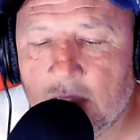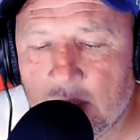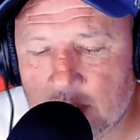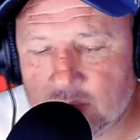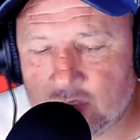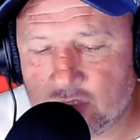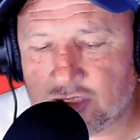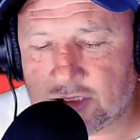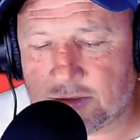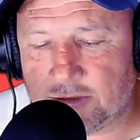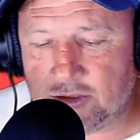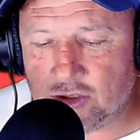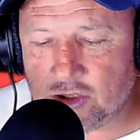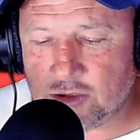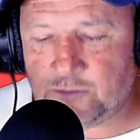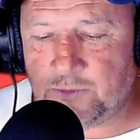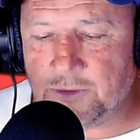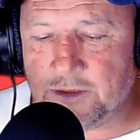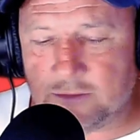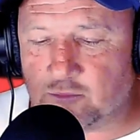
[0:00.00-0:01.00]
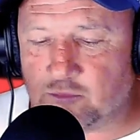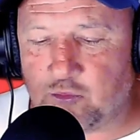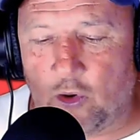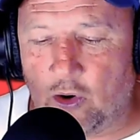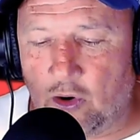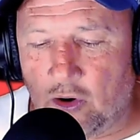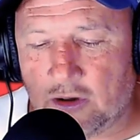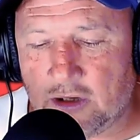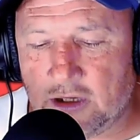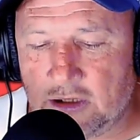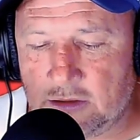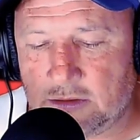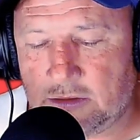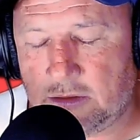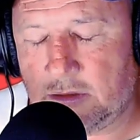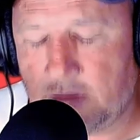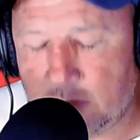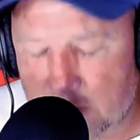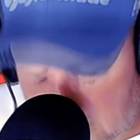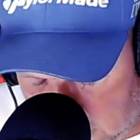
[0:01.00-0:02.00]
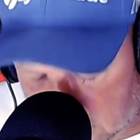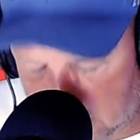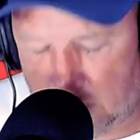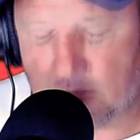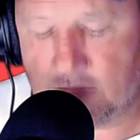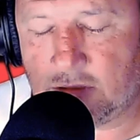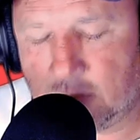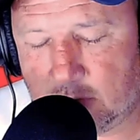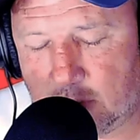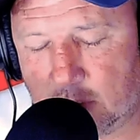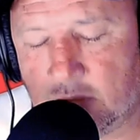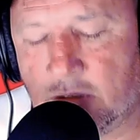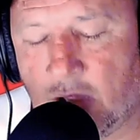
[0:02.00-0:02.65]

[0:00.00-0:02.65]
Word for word: You just you just be walking and the, the, the,